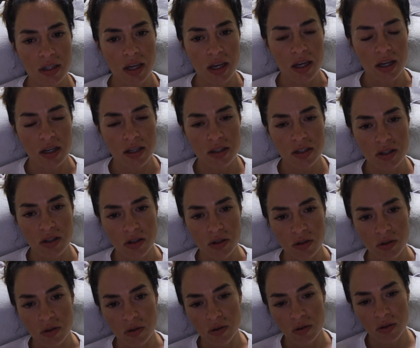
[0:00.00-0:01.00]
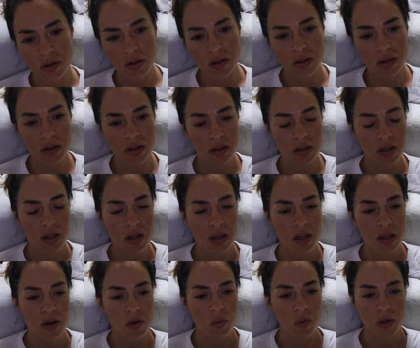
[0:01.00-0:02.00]
cake too
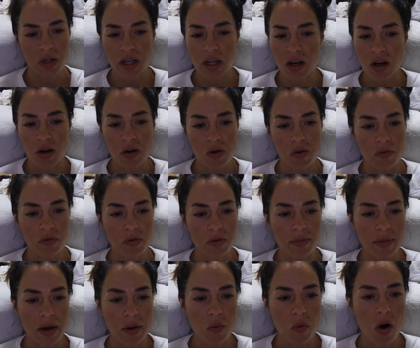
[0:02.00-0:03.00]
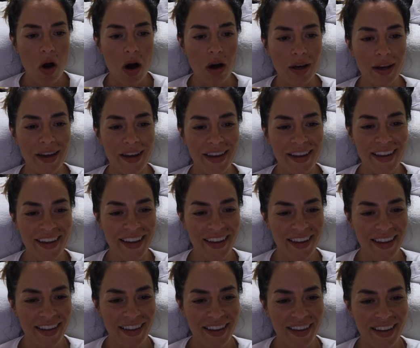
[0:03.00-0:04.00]
when I got home from my walk.
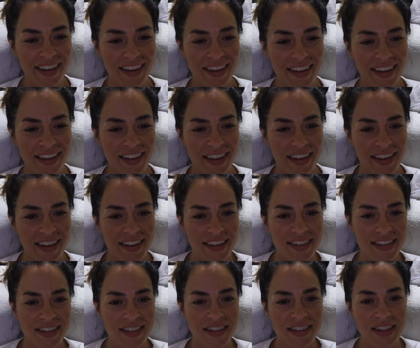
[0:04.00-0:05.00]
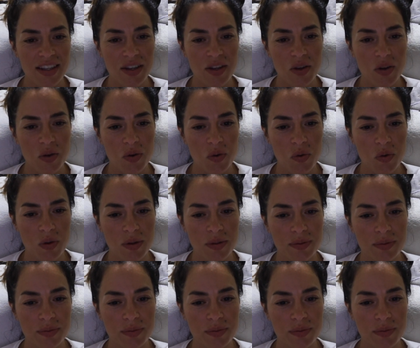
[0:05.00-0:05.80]
So